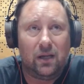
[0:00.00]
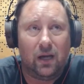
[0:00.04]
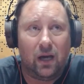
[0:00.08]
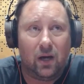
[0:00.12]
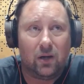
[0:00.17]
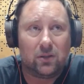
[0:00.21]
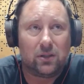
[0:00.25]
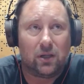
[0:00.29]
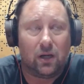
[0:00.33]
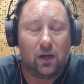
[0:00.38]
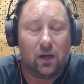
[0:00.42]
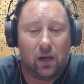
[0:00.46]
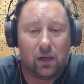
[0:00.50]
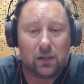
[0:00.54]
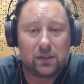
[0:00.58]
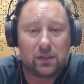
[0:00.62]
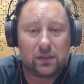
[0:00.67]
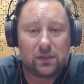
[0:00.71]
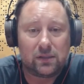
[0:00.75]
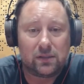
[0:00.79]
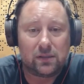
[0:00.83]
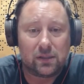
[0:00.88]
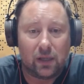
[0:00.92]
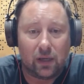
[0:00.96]
how the
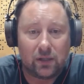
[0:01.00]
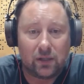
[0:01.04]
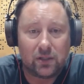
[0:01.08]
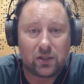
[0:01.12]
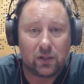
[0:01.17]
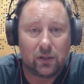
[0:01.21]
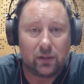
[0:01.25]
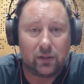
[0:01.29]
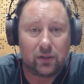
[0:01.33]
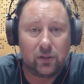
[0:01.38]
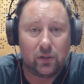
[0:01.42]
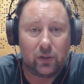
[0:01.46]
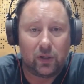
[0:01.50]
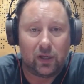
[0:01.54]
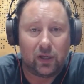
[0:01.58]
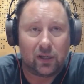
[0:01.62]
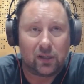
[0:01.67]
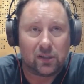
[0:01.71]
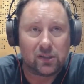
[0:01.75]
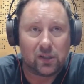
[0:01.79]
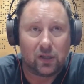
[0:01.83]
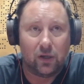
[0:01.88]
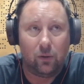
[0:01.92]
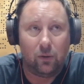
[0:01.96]
artist is actually doing.
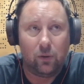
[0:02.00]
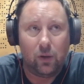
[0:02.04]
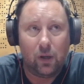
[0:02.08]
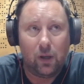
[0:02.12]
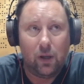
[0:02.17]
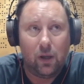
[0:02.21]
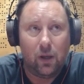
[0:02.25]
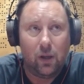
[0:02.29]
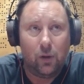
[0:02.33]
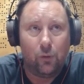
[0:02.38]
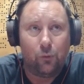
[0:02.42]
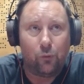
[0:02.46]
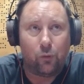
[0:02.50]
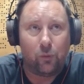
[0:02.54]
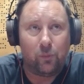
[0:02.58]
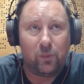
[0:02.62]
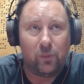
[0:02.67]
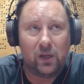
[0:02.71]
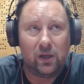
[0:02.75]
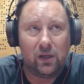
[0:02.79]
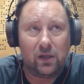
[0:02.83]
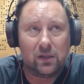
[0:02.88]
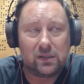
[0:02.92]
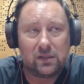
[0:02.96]
So for
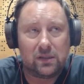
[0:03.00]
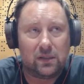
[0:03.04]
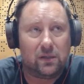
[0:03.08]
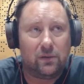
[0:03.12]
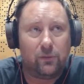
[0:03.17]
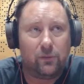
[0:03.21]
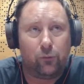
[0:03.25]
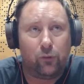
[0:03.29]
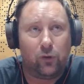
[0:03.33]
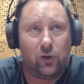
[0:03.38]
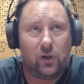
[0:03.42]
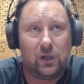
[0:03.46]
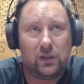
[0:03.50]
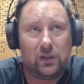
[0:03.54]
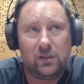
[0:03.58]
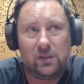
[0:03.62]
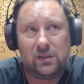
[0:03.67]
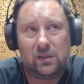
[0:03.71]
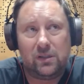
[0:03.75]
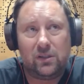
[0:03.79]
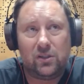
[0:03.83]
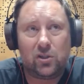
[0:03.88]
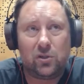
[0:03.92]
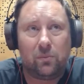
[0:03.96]
me, for
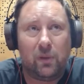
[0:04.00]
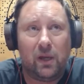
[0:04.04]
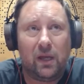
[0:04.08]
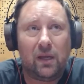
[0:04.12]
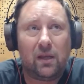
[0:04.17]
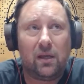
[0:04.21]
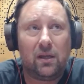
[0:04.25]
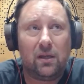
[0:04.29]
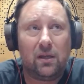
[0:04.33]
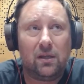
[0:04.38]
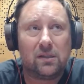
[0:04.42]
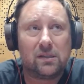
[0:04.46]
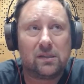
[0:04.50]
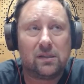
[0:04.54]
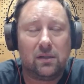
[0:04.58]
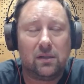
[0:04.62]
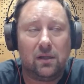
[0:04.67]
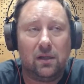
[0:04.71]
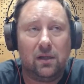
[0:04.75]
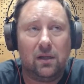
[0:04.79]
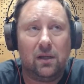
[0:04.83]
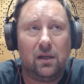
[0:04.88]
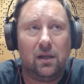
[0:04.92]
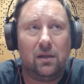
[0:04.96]
decision making as
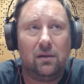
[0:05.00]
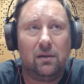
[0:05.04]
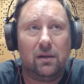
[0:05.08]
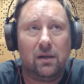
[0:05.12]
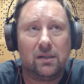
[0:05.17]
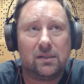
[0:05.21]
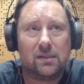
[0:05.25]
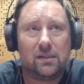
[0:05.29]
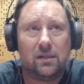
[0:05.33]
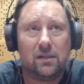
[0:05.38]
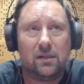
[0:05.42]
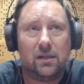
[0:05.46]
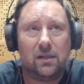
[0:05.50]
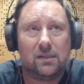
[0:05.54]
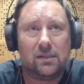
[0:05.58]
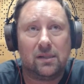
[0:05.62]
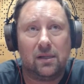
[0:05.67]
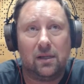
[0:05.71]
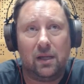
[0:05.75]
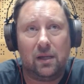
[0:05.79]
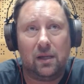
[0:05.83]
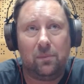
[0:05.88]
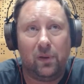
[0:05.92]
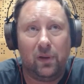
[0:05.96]
a
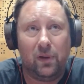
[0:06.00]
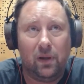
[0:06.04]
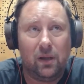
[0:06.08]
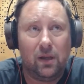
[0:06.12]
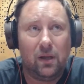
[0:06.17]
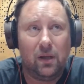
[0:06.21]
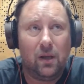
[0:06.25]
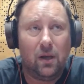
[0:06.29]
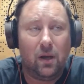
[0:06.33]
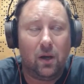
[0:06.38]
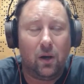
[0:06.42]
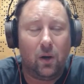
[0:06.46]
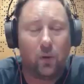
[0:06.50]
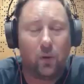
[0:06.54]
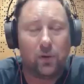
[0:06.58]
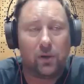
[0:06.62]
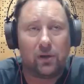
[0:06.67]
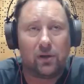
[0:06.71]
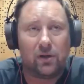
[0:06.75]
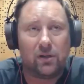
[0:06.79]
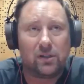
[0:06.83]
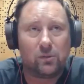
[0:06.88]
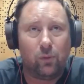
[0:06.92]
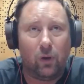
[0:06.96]
label
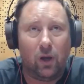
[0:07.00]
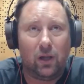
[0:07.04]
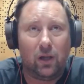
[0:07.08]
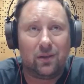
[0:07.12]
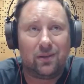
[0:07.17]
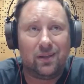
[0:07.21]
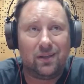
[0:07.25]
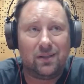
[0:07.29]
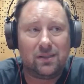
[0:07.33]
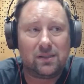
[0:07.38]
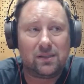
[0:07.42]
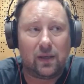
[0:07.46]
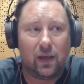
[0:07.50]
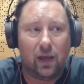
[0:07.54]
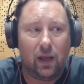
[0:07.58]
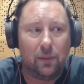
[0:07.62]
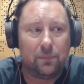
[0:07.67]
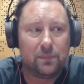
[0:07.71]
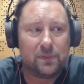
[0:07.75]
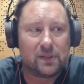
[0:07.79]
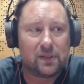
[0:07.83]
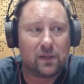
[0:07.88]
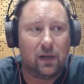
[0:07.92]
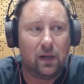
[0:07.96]
owner as well, this
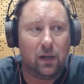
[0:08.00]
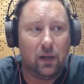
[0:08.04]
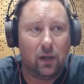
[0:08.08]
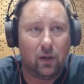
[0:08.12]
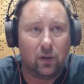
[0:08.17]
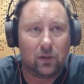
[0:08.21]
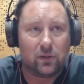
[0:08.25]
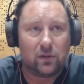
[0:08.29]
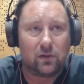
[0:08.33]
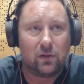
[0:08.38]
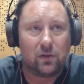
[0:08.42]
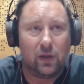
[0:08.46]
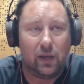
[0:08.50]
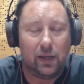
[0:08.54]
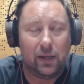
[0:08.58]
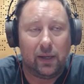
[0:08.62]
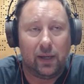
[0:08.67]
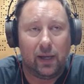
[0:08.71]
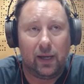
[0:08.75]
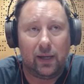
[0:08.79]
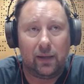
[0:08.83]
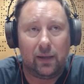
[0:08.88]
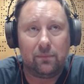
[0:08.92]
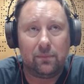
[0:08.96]
helps a lot, and
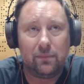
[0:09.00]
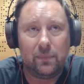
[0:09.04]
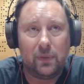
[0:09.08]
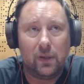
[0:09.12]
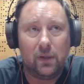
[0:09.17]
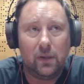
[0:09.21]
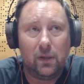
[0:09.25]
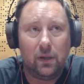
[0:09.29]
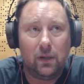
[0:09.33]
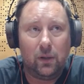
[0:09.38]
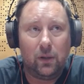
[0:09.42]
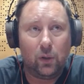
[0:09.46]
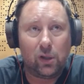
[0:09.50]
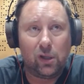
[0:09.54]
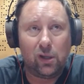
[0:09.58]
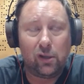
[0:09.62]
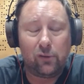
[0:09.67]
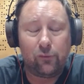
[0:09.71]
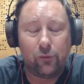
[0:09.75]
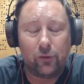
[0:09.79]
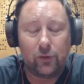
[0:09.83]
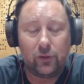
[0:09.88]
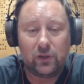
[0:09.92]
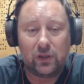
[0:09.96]
I am looking
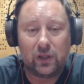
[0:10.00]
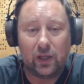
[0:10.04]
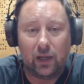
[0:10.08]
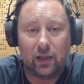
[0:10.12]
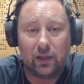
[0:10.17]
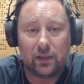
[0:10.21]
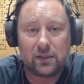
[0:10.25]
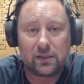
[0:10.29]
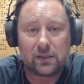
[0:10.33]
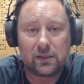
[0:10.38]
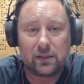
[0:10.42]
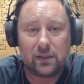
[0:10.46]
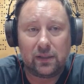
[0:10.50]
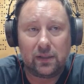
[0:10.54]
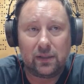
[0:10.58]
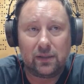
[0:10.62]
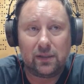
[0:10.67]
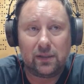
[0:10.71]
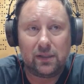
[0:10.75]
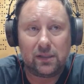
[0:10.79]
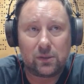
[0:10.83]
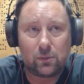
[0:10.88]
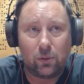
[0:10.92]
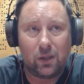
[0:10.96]
for new talents in
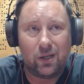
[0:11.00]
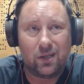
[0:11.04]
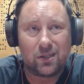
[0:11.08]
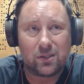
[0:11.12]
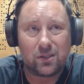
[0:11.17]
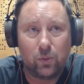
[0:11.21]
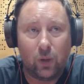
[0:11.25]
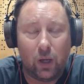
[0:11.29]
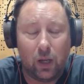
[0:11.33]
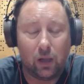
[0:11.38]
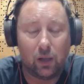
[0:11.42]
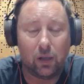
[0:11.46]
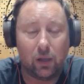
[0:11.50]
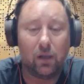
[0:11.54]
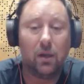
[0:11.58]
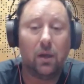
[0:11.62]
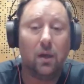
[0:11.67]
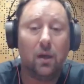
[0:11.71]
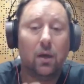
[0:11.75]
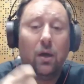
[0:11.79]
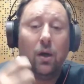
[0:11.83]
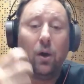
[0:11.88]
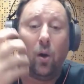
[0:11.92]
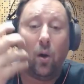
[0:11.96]
this way as well.
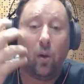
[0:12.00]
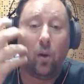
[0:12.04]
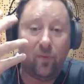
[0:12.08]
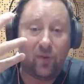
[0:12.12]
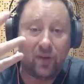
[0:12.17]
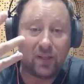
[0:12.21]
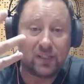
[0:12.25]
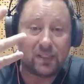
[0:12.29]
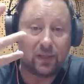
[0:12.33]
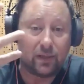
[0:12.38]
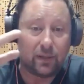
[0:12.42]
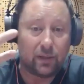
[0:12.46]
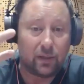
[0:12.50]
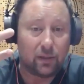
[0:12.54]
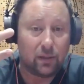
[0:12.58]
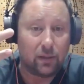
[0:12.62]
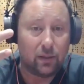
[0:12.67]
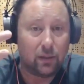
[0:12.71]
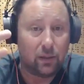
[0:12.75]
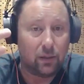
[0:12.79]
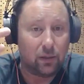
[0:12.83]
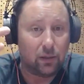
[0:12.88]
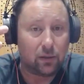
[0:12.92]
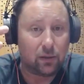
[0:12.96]
Obviously,
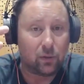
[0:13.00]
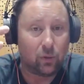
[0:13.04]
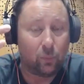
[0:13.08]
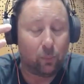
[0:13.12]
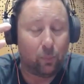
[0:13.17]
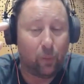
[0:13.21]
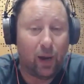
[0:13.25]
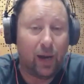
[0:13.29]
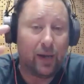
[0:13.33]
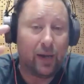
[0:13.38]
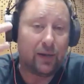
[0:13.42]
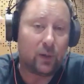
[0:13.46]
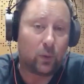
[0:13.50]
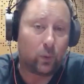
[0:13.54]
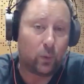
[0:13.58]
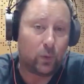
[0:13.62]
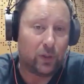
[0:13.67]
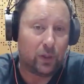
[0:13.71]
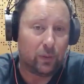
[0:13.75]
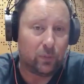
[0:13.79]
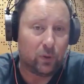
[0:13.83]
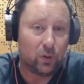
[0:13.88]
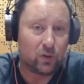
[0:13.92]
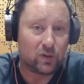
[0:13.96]
combining with
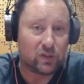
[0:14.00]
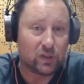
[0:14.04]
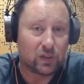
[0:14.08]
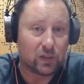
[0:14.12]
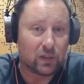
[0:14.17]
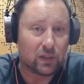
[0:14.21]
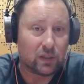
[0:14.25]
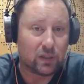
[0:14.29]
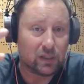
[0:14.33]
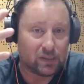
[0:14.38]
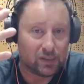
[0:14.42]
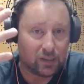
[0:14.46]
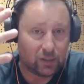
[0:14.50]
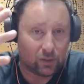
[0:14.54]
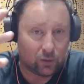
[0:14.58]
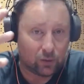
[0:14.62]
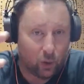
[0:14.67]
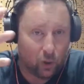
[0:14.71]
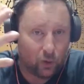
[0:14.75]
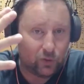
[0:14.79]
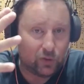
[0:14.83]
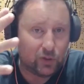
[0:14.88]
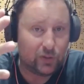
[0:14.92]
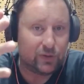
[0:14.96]
the music because the
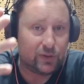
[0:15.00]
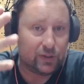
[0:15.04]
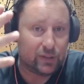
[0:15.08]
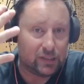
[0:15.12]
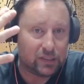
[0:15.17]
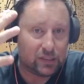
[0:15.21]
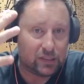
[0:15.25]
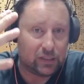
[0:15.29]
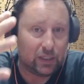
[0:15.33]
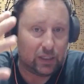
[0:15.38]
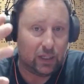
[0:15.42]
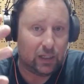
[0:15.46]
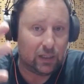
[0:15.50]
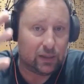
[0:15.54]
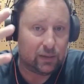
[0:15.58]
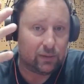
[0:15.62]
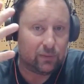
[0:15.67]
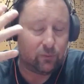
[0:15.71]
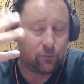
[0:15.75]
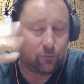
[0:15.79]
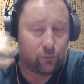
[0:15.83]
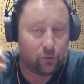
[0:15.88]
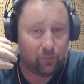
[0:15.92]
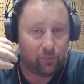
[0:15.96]
content is still
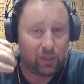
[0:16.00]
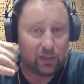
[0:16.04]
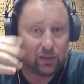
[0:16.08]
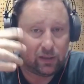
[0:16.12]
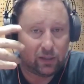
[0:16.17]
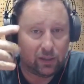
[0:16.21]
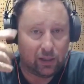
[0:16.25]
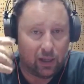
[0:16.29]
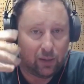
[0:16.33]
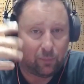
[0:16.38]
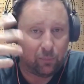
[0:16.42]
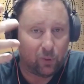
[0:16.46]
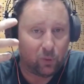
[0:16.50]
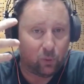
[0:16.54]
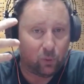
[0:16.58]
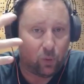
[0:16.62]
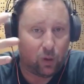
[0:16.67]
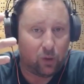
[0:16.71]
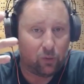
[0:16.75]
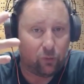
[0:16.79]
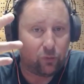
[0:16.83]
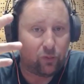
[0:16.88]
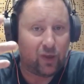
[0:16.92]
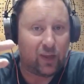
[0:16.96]
for me the number
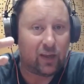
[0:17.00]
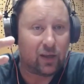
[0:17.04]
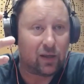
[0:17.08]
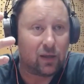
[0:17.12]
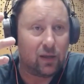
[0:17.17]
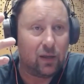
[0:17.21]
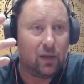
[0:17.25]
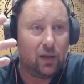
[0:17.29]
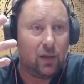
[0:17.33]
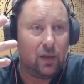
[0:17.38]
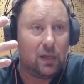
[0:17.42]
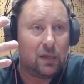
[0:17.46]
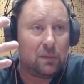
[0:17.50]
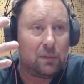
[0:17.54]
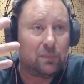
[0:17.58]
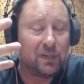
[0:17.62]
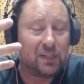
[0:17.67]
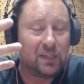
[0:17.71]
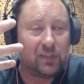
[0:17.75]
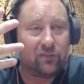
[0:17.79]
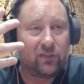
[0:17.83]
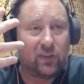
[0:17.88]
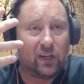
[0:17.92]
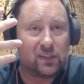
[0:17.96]
one thing.
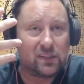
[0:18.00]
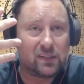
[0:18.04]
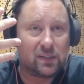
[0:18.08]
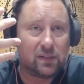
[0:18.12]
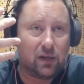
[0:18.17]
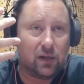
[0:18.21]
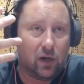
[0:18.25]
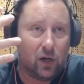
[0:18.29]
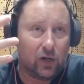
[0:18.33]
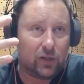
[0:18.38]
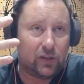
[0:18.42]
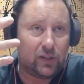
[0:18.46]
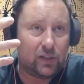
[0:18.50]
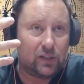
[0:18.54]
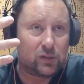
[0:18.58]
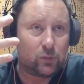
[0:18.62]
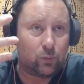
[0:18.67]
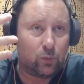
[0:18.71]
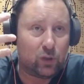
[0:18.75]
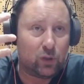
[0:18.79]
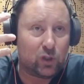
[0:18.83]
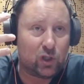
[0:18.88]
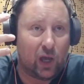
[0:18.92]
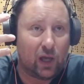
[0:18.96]
But if there's an artist
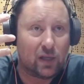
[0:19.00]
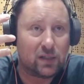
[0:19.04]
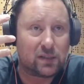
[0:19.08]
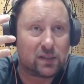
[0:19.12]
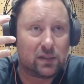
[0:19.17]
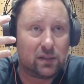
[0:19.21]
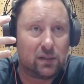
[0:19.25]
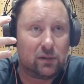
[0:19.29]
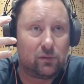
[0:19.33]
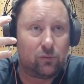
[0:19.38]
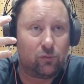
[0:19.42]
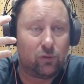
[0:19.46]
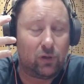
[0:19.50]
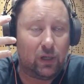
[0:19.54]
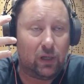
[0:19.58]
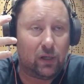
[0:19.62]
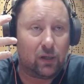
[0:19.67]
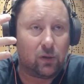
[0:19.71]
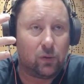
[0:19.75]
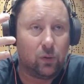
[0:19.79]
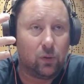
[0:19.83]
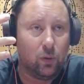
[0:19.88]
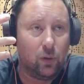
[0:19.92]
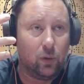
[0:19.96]
which has a really
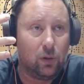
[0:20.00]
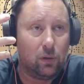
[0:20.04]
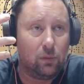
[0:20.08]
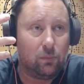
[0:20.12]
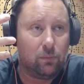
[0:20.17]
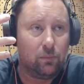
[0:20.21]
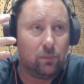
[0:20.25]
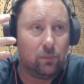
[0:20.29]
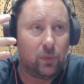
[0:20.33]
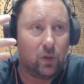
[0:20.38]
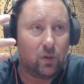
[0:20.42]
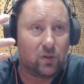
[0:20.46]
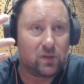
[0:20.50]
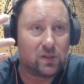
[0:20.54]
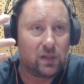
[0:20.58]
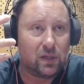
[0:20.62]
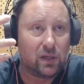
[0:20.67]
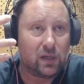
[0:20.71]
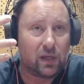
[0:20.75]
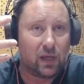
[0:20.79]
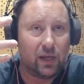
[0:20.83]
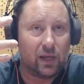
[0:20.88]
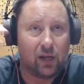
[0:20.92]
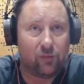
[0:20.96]
cool
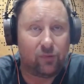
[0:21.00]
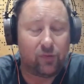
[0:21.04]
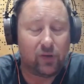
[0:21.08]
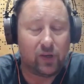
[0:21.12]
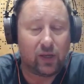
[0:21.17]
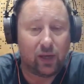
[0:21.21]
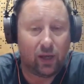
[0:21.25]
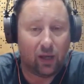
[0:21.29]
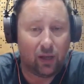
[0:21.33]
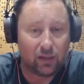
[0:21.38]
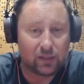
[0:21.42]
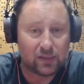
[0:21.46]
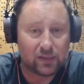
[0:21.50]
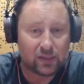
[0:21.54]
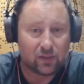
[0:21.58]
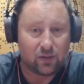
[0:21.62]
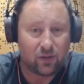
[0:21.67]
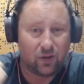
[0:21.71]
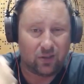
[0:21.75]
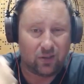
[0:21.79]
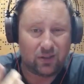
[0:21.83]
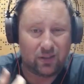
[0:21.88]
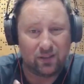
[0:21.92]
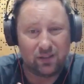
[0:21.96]
music and nothing else, the
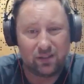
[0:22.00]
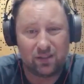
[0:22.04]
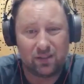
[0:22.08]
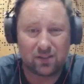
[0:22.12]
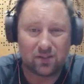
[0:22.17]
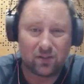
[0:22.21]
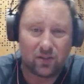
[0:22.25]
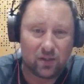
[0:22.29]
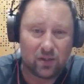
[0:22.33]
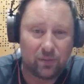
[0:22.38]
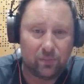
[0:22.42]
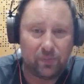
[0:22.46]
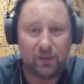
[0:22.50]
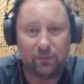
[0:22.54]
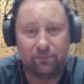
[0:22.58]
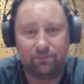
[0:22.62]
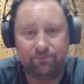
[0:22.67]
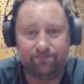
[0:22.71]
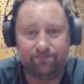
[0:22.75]
content is gonna be